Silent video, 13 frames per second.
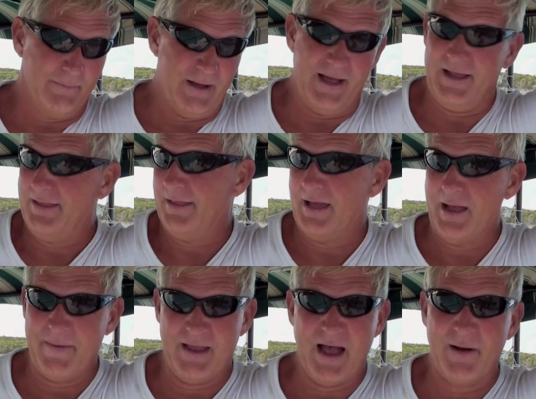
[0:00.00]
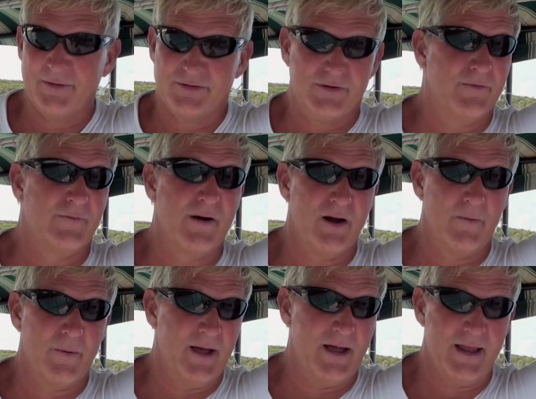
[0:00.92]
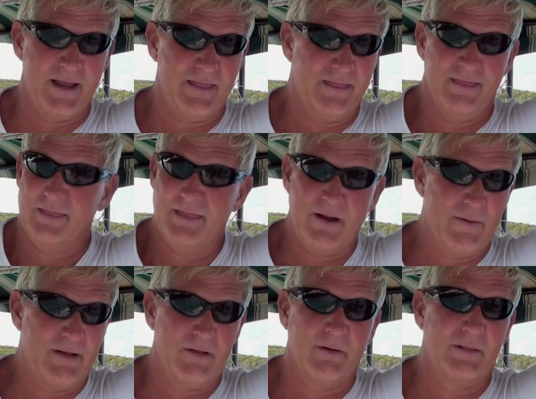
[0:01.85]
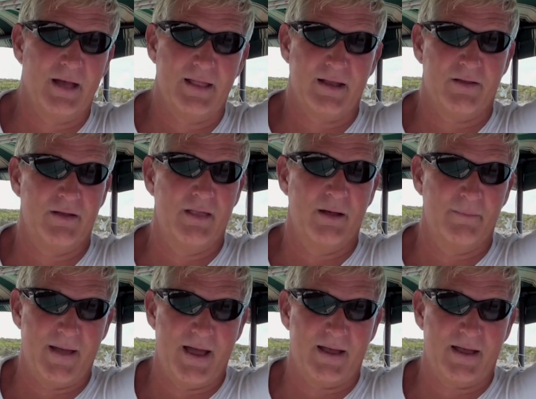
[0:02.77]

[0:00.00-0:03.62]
But I mean, I was too far away, and there wasn't a whole lot they could have done